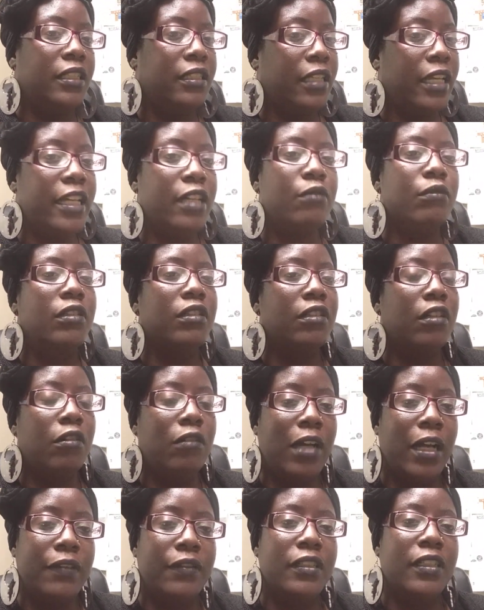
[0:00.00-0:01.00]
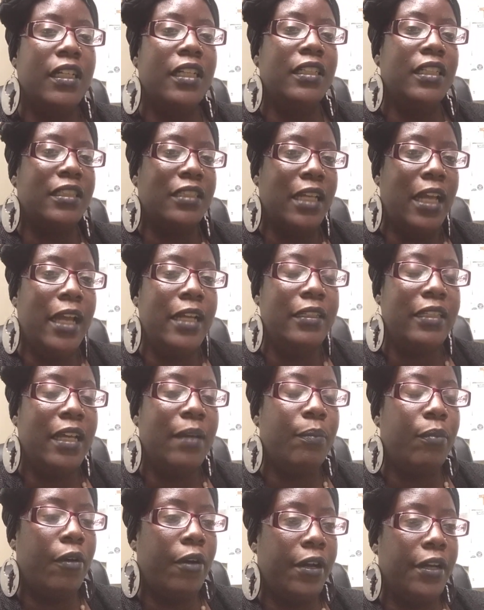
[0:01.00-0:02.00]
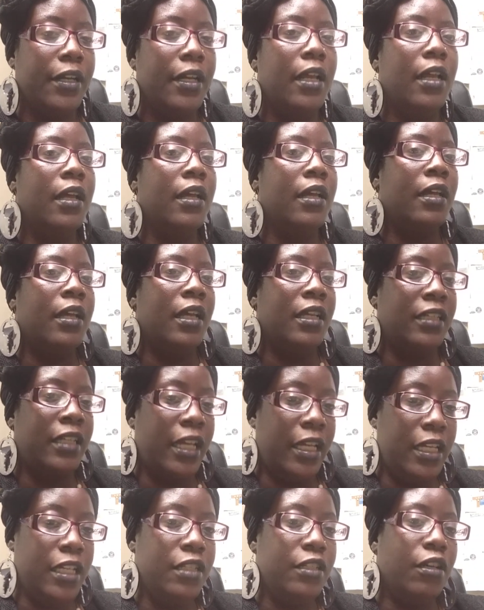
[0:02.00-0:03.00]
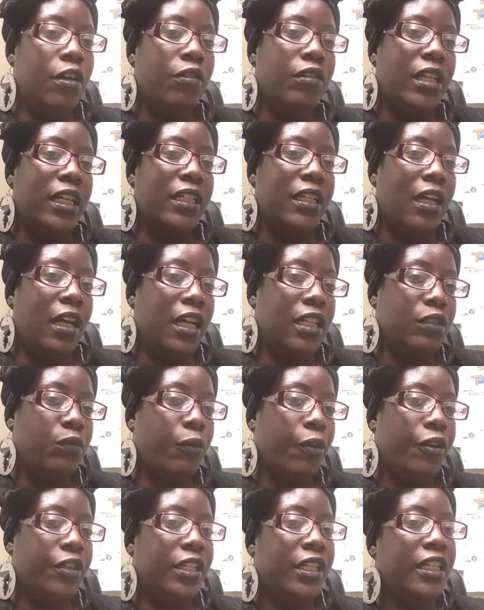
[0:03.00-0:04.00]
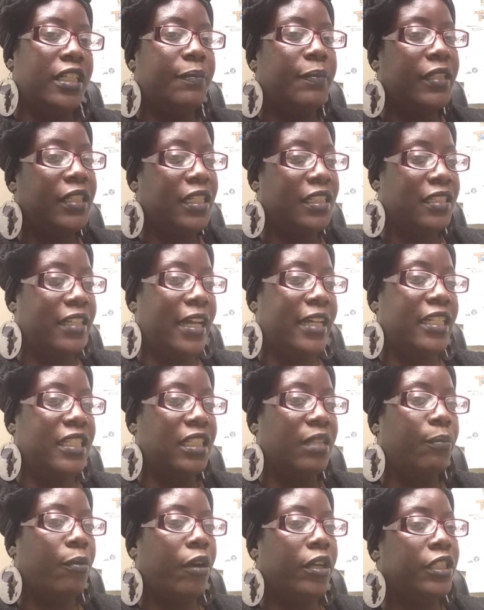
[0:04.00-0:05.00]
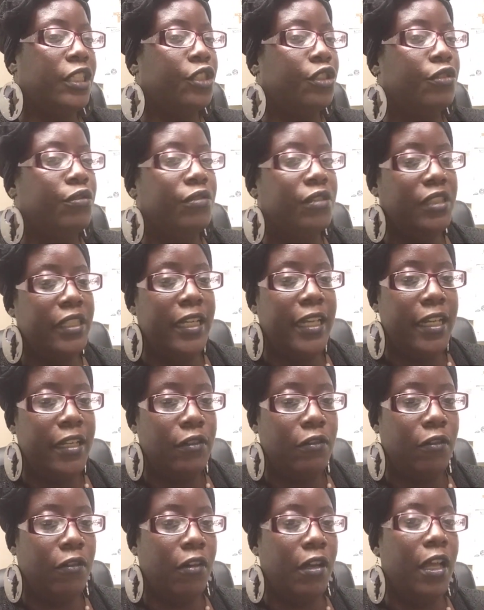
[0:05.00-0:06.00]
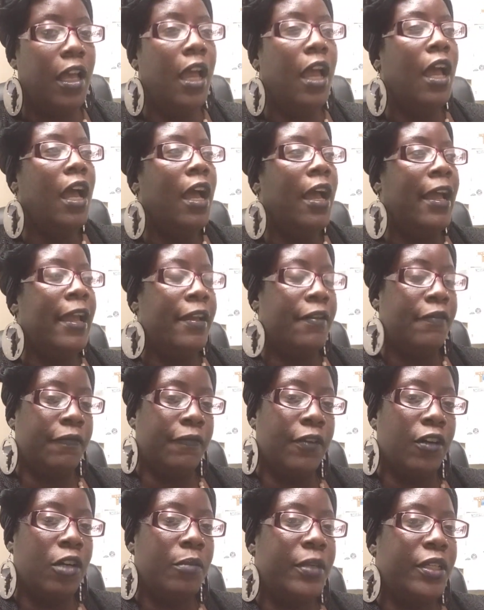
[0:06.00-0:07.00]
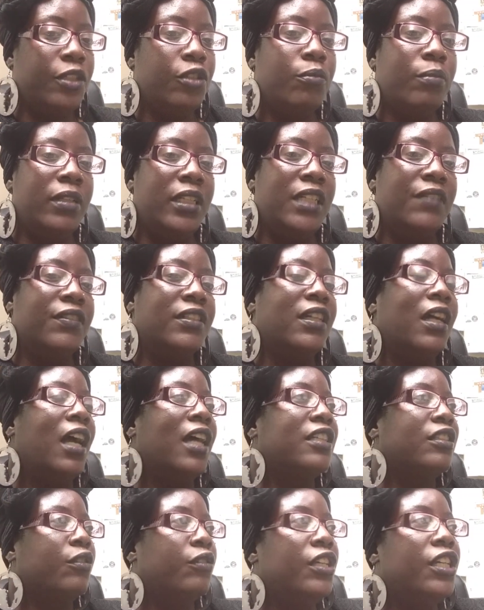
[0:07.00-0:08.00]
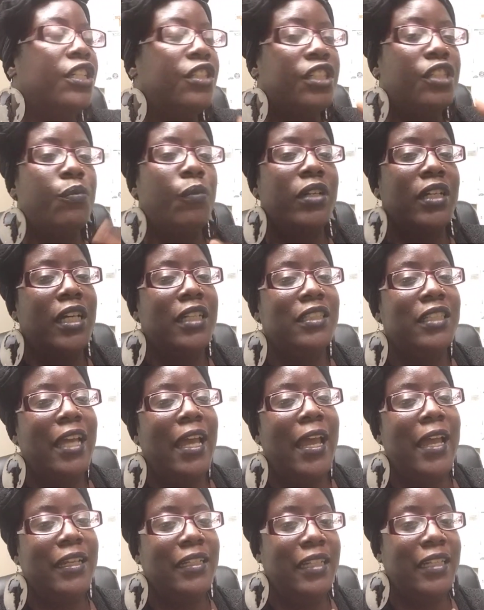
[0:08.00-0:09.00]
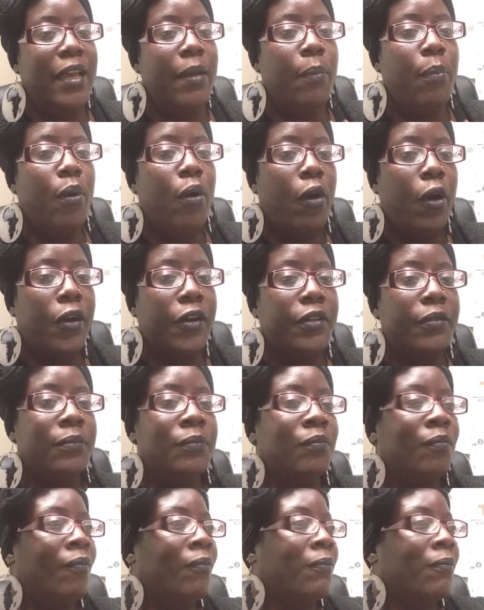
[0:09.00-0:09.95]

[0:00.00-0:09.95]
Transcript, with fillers: Satan will go after and attack that part that he know that God's word is, because that is the part that you stand on and firm, and you believe in God. So he just want to attack that part,